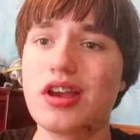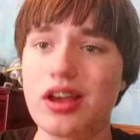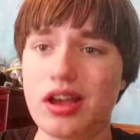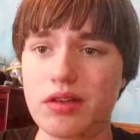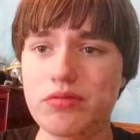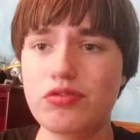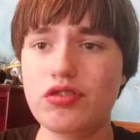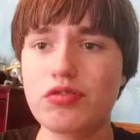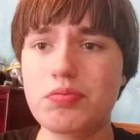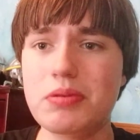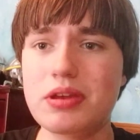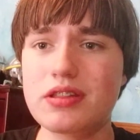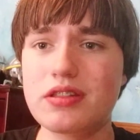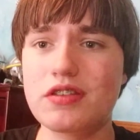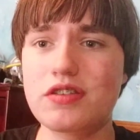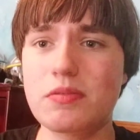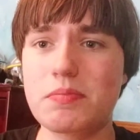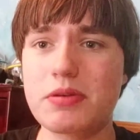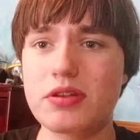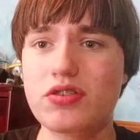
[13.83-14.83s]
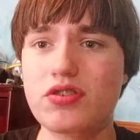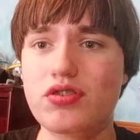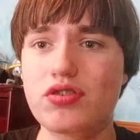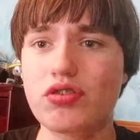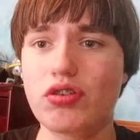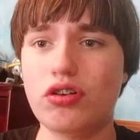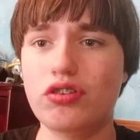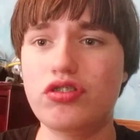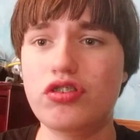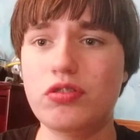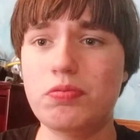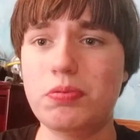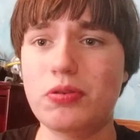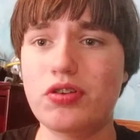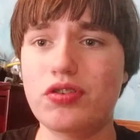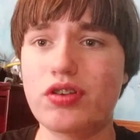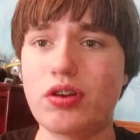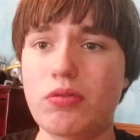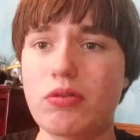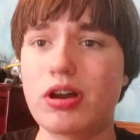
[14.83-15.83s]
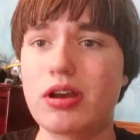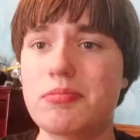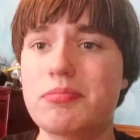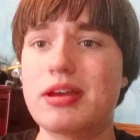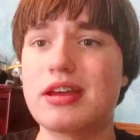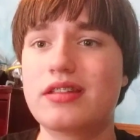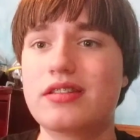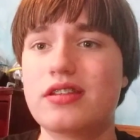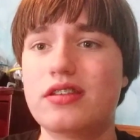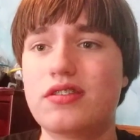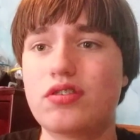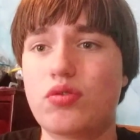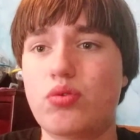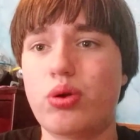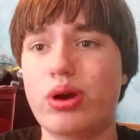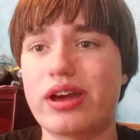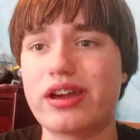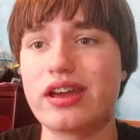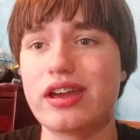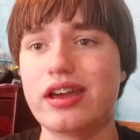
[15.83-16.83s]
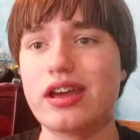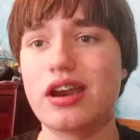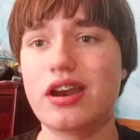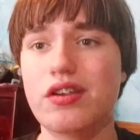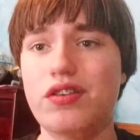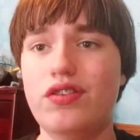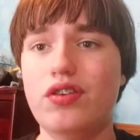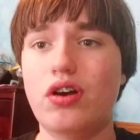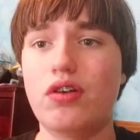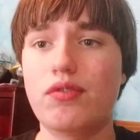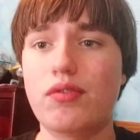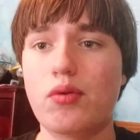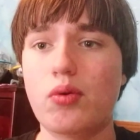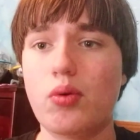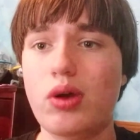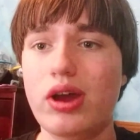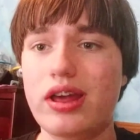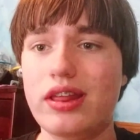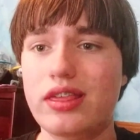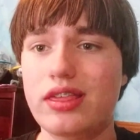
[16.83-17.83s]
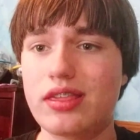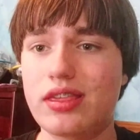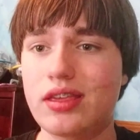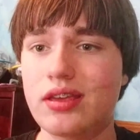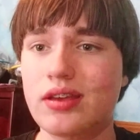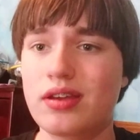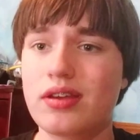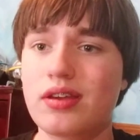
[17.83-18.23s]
I'm just making this a bit short, just because I want to make this quick and get it over with.